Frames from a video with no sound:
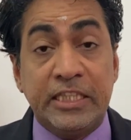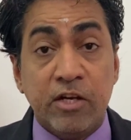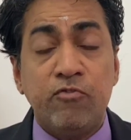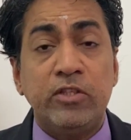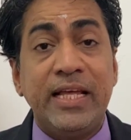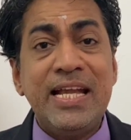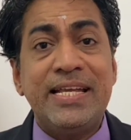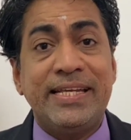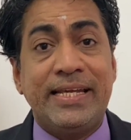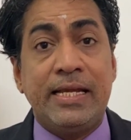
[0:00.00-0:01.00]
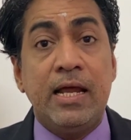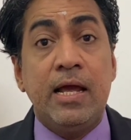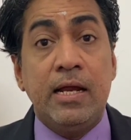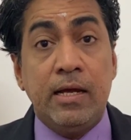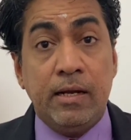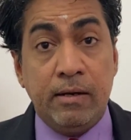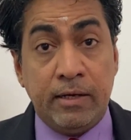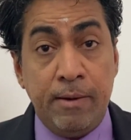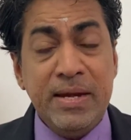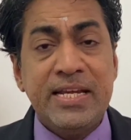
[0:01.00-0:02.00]
Therefore, that
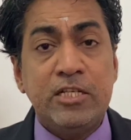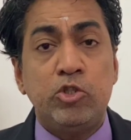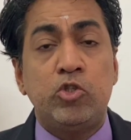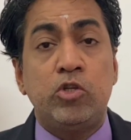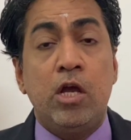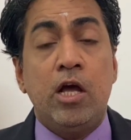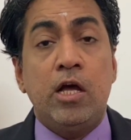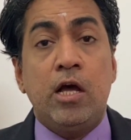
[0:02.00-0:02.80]
remittance